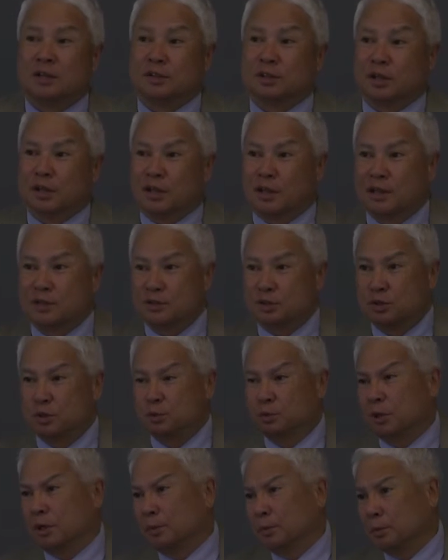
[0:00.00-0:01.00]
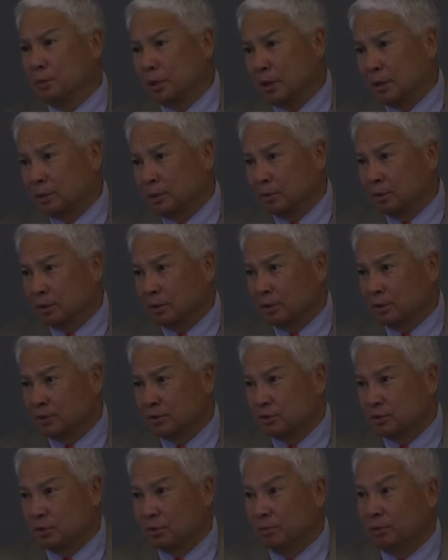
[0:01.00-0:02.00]
The last two pulp and paper
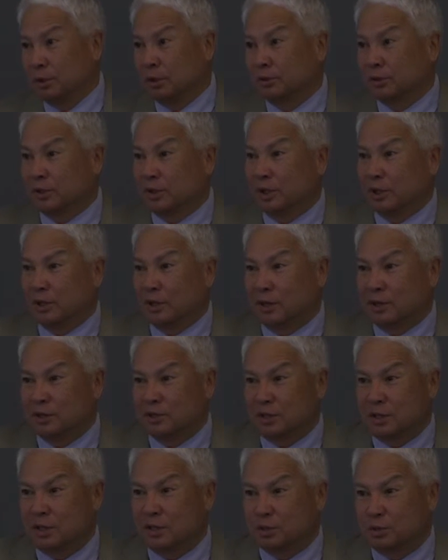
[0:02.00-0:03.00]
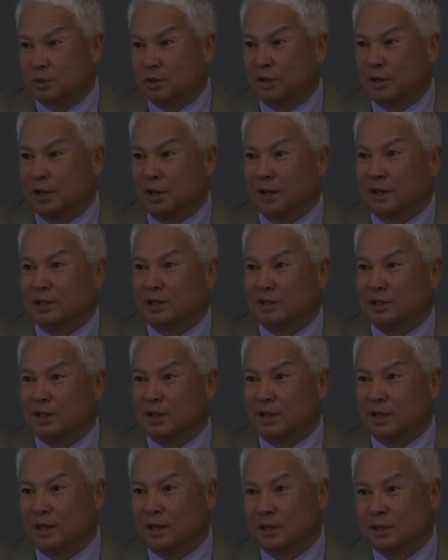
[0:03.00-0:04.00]
mills were built in the United States were in the
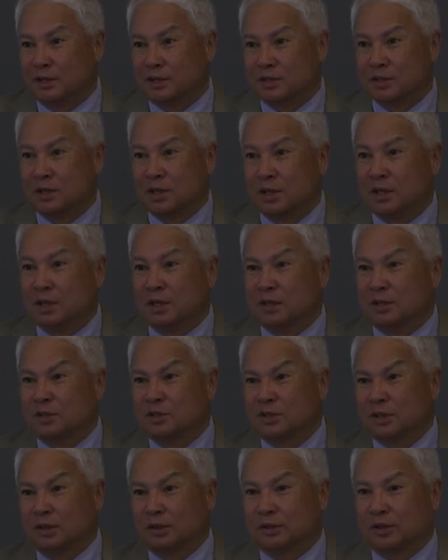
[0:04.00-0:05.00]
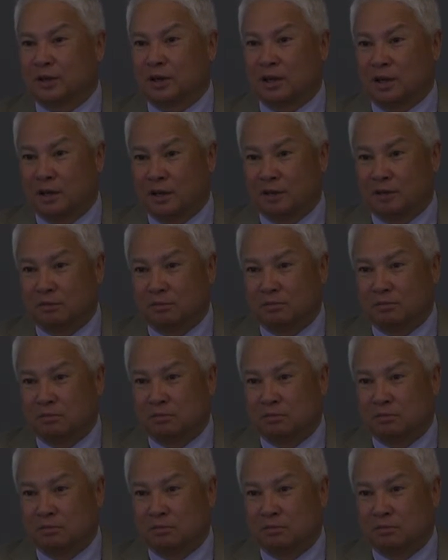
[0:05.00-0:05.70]
1980s in South Carolina.